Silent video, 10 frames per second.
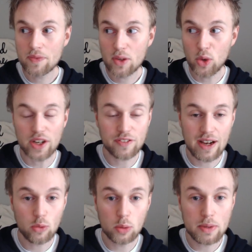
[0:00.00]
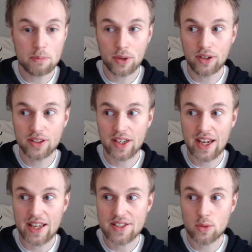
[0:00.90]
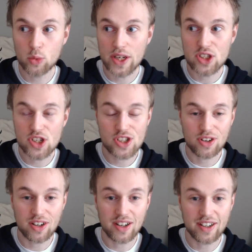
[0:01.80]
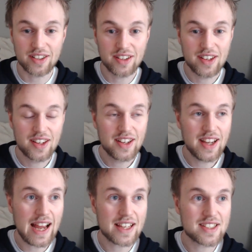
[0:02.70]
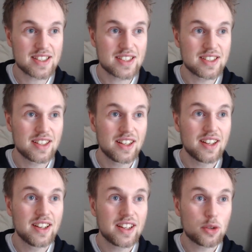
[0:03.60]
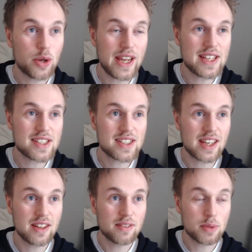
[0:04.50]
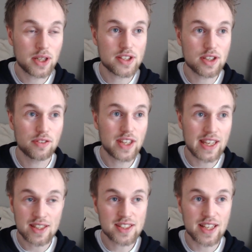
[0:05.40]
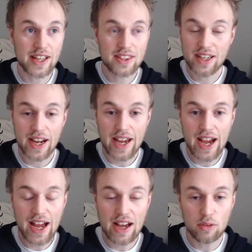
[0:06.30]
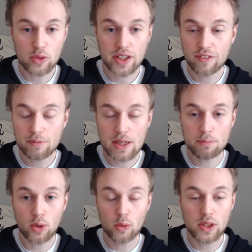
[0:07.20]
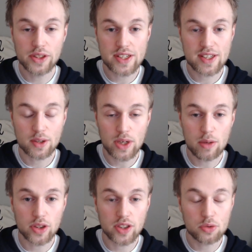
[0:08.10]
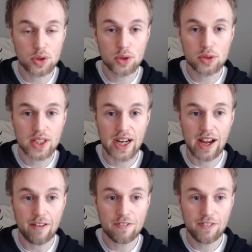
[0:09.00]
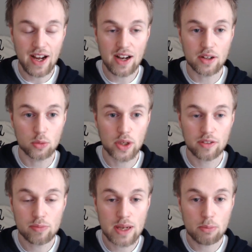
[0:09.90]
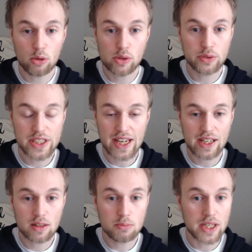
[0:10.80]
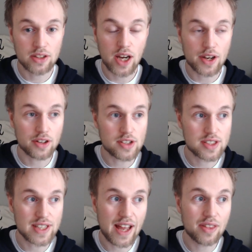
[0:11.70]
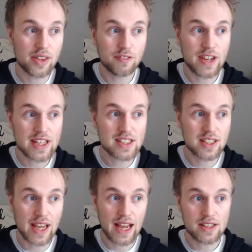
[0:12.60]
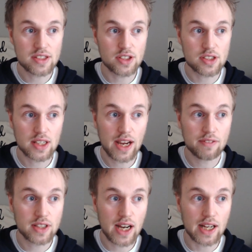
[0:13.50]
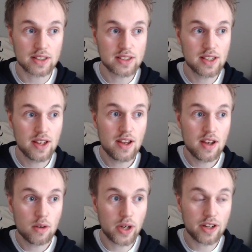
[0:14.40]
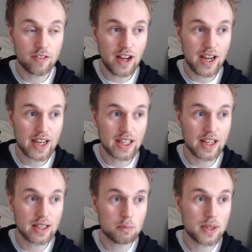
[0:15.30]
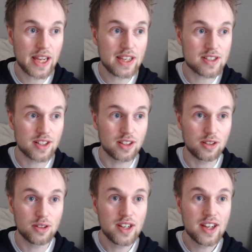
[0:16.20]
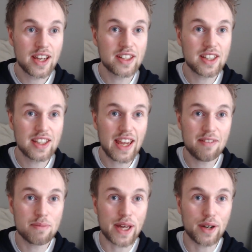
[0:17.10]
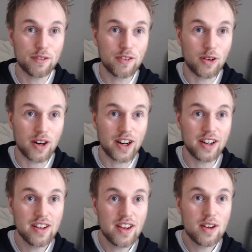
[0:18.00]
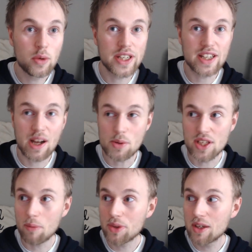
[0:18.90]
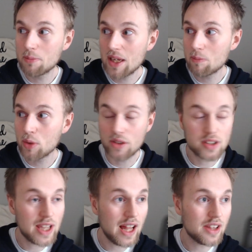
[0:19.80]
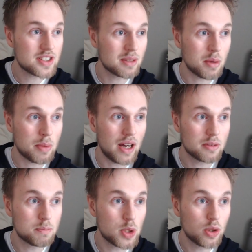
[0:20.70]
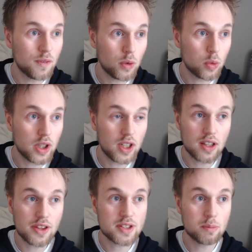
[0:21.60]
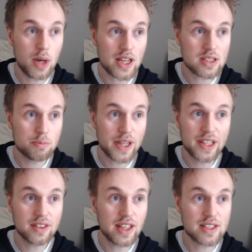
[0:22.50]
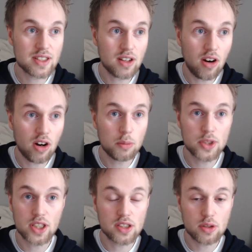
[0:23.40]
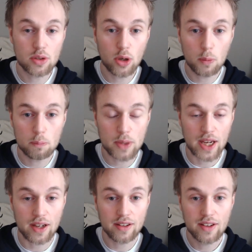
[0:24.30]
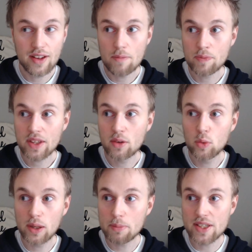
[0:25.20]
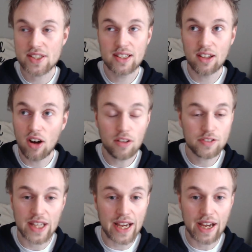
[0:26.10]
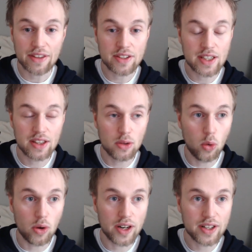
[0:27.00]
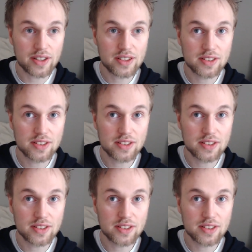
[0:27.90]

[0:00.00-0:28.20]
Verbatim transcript: What if I will be burned as a witch or as crazy because of the insight that I have? What if people will disagree with the truth that I have found? What if people will reject me and not understand the things and answers that I've got? What if I, like Plato in the cave metaphor, when he comes up to the people and tells them about beautiful worlds and possibilities and harmony and utopia, will be laughed at and ignored?